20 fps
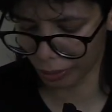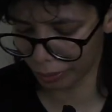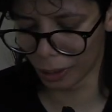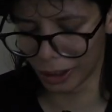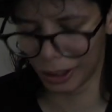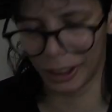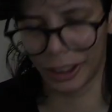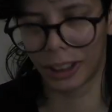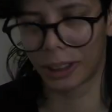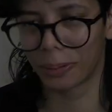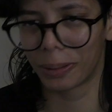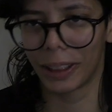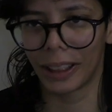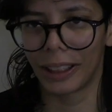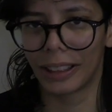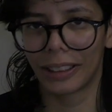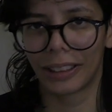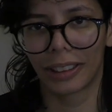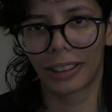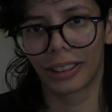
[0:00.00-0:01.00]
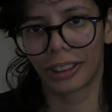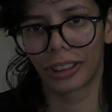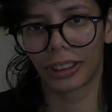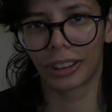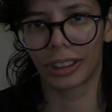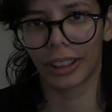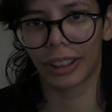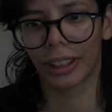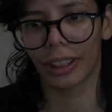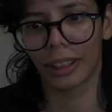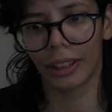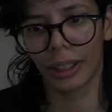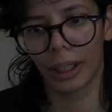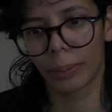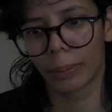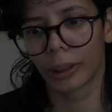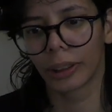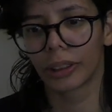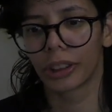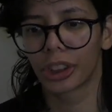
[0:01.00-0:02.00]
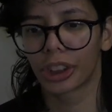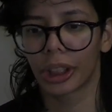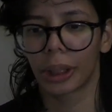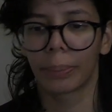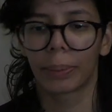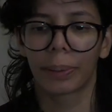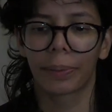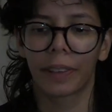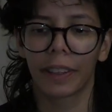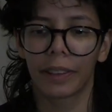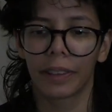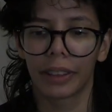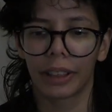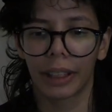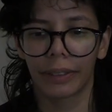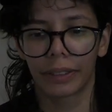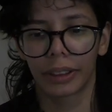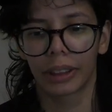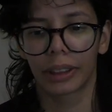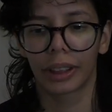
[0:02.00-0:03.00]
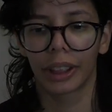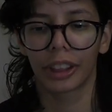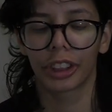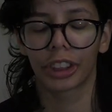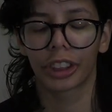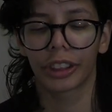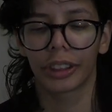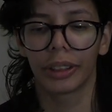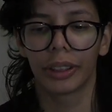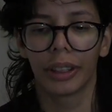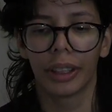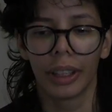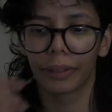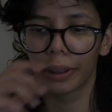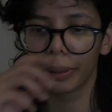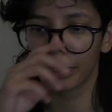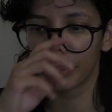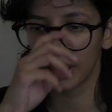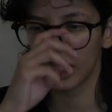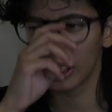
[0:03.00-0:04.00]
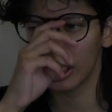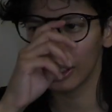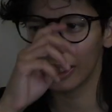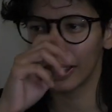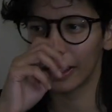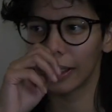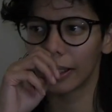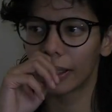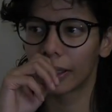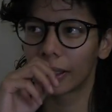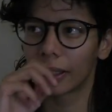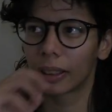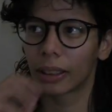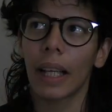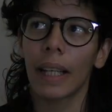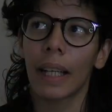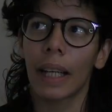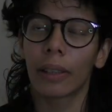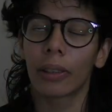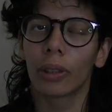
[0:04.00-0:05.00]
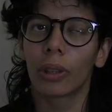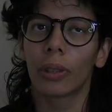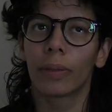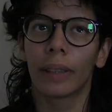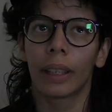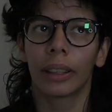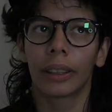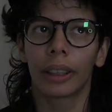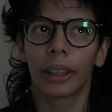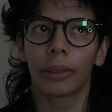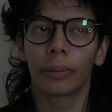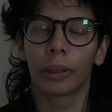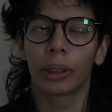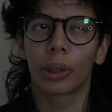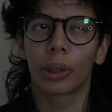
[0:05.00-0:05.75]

was explained, just like a neighborhood shaped devastation. For me, it's, and I don't know if Elliot was